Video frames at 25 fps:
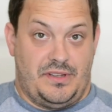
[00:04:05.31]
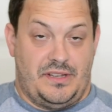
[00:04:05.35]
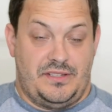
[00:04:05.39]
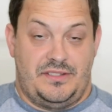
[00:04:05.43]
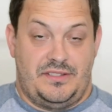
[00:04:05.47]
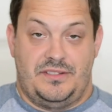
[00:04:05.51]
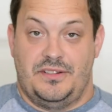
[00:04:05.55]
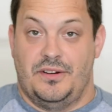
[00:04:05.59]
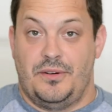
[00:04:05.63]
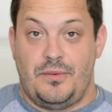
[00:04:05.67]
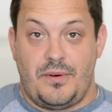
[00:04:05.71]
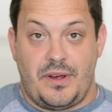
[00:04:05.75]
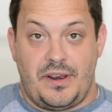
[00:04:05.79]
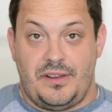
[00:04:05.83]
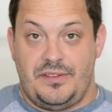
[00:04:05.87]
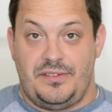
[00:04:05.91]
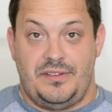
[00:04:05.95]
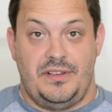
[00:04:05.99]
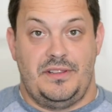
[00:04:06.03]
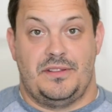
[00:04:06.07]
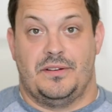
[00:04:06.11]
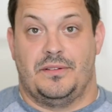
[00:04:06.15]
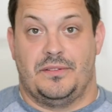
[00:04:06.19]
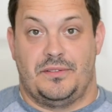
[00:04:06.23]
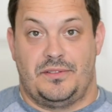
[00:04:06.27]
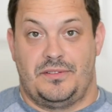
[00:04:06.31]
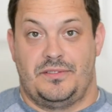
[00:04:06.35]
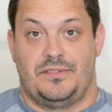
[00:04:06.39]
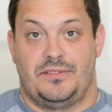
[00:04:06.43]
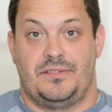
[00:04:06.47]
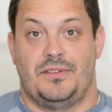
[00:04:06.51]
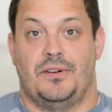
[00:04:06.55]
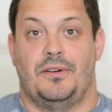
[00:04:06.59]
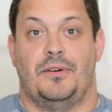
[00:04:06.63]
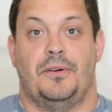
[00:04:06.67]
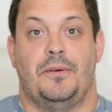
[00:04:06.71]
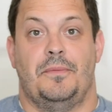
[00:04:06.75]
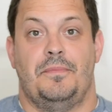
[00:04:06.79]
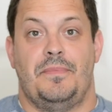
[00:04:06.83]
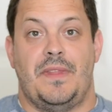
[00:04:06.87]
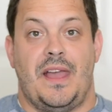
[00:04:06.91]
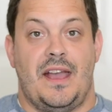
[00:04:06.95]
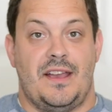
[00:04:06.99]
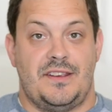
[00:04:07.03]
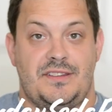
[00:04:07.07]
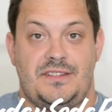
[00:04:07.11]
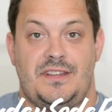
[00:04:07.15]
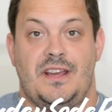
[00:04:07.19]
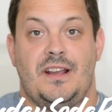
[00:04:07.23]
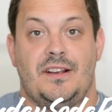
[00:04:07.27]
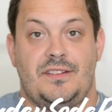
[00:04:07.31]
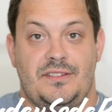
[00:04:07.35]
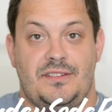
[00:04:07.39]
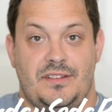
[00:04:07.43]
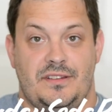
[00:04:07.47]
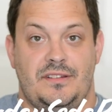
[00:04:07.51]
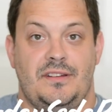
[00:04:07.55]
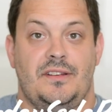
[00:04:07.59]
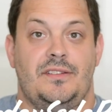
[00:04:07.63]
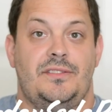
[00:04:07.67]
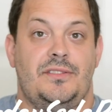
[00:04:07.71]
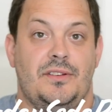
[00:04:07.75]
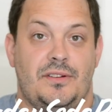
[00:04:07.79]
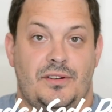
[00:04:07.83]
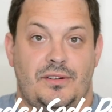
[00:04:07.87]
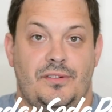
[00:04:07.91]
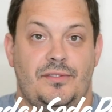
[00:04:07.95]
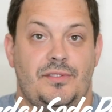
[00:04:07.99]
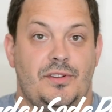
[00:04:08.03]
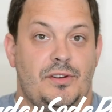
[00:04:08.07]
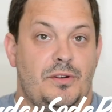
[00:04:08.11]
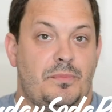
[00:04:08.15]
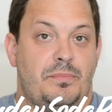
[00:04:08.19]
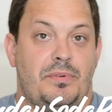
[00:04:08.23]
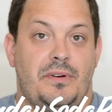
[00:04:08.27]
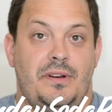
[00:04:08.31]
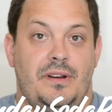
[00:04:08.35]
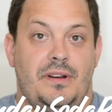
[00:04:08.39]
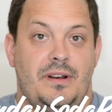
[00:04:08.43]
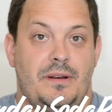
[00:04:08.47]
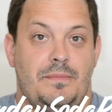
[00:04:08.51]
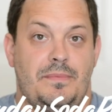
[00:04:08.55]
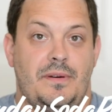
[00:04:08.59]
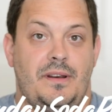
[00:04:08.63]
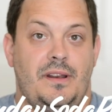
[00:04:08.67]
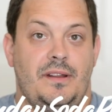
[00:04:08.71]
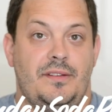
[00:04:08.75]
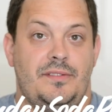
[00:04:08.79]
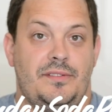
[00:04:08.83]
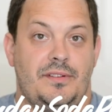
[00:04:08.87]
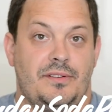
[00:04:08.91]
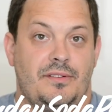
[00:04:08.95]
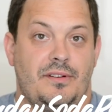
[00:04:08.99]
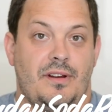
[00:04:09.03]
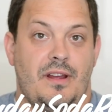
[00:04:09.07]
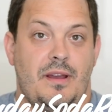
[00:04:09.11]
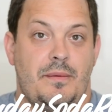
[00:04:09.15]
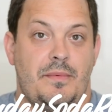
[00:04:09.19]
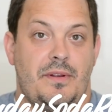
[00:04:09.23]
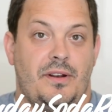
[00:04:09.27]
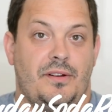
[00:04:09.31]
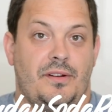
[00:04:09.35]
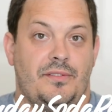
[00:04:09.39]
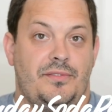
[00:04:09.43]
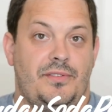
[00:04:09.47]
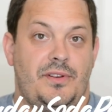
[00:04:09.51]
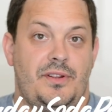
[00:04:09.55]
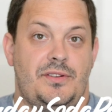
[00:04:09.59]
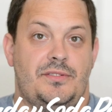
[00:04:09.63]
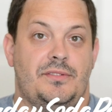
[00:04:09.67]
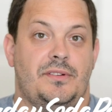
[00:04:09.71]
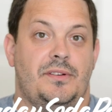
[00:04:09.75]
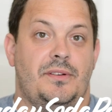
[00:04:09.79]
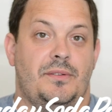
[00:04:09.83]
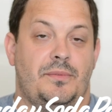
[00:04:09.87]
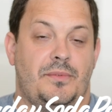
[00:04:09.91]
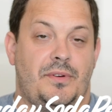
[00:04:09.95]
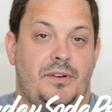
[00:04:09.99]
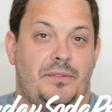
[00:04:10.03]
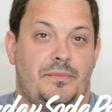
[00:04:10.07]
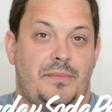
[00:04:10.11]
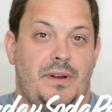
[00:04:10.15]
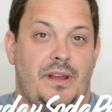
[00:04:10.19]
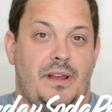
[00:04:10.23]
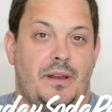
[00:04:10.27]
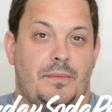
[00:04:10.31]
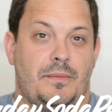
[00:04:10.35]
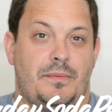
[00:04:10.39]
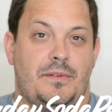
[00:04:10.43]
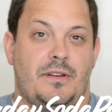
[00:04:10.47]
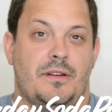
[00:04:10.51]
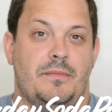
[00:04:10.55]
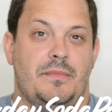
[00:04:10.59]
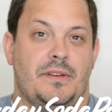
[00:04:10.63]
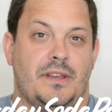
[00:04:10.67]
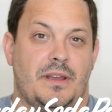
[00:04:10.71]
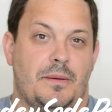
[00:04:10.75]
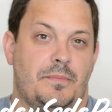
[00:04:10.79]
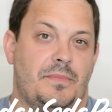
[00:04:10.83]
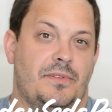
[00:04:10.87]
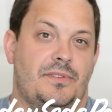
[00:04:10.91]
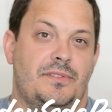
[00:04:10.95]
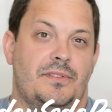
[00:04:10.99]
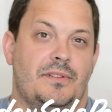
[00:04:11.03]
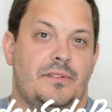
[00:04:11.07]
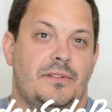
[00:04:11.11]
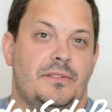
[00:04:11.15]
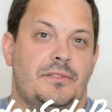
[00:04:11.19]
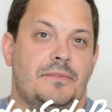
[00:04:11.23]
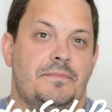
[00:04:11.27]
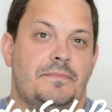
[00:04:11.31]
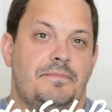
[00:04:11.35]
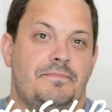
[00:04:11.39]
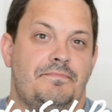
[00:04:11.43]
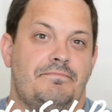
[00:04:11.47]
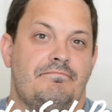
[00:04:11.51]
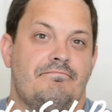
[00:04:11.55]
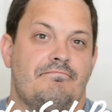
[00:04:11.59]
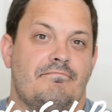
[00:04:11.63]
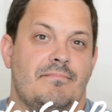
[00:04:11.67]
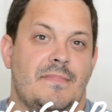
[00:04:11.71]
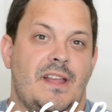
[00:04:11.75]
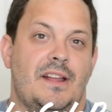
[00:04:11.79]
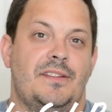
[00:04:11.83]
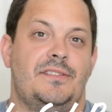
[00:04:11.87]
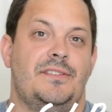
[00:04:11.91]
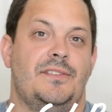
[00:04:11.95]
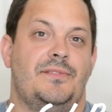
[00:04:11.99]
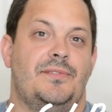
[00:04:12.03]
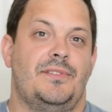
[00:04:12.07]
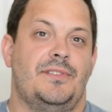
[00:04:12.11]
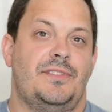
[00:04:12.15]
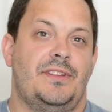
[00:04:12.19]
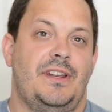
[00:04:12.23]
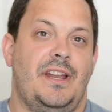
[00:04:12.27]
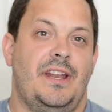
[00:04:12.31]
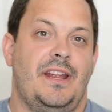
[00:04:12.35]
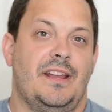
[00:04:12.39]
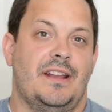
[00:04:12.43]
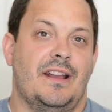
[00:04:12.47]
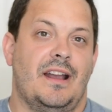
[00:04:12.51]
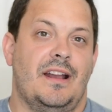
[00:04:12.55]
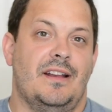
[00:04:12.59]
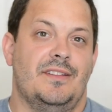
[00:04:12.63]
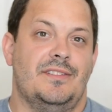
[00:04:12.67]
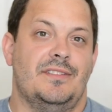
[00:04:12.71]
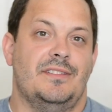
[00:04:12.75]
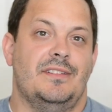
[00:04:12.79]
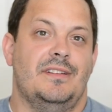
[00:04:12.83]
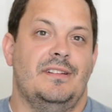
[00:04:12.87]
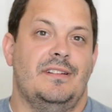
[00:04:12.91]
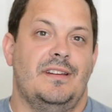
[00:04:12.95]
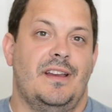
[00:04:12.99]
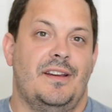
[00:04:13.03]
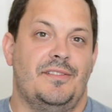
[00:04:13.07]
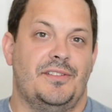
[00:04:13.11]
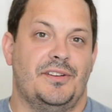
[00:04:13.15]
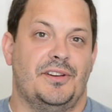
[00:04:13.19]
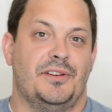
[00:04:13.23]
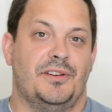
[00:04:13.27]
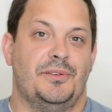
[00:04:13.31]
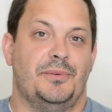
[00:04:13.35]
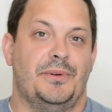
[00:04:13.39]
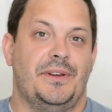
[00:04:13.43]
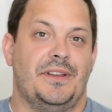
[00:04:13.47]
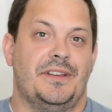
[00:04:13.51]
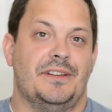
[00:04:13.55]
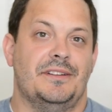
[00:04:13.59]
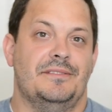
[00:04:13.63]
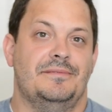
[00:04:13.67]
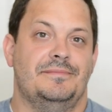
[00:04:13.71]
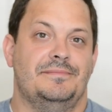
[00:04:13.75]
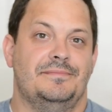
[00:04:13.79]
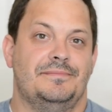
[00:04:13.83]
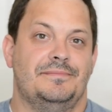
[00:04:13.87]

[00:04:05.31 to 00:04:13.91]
I still want to see those. So hashtag Sunday Soda Review, put it up on Instagram, and I'll feature it in one of my upcoming episodes. That's it for today, guys. Have a good week.